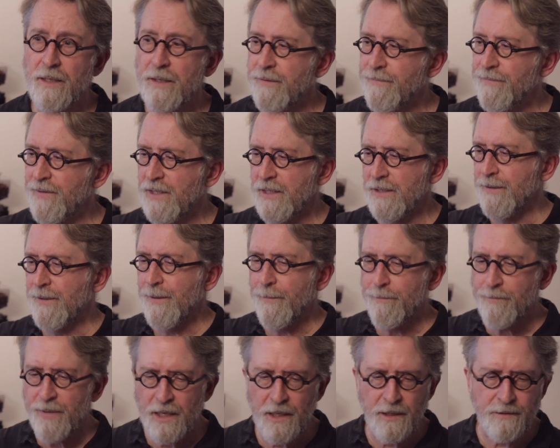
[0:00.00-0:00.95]
The
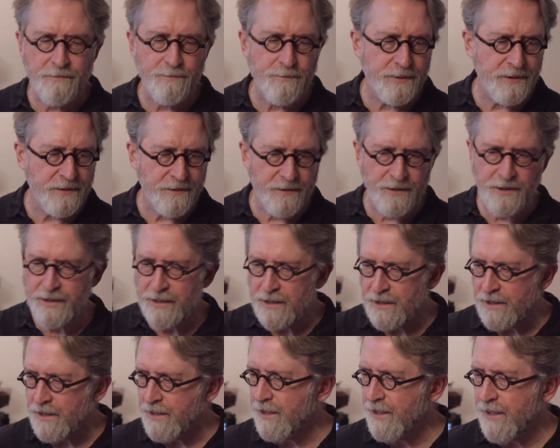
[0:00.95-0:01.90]
pump, the
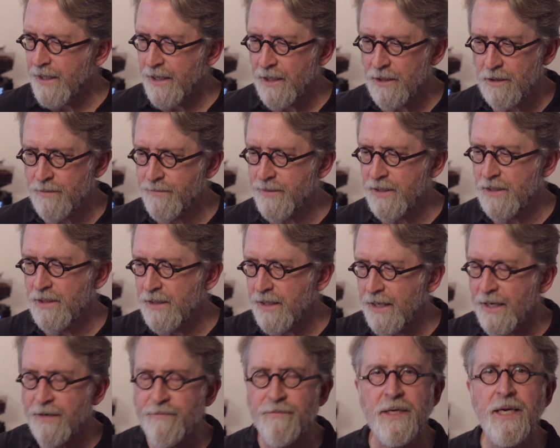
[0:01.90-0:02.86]
heating element,
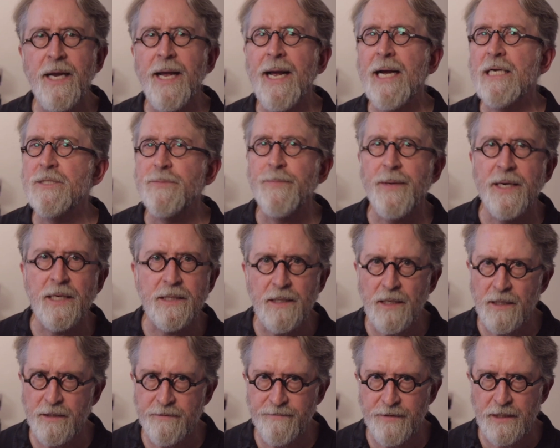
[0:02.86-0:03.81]
every aspect
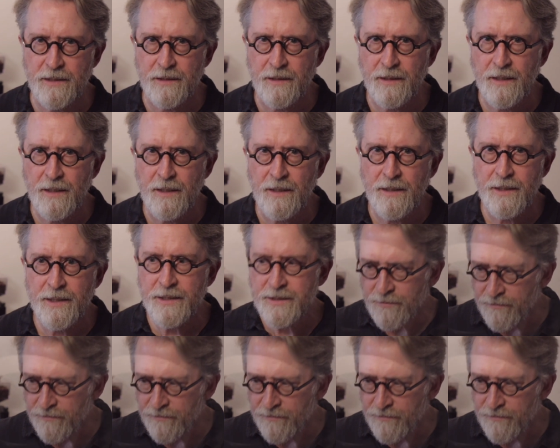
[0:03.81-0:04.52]
of it is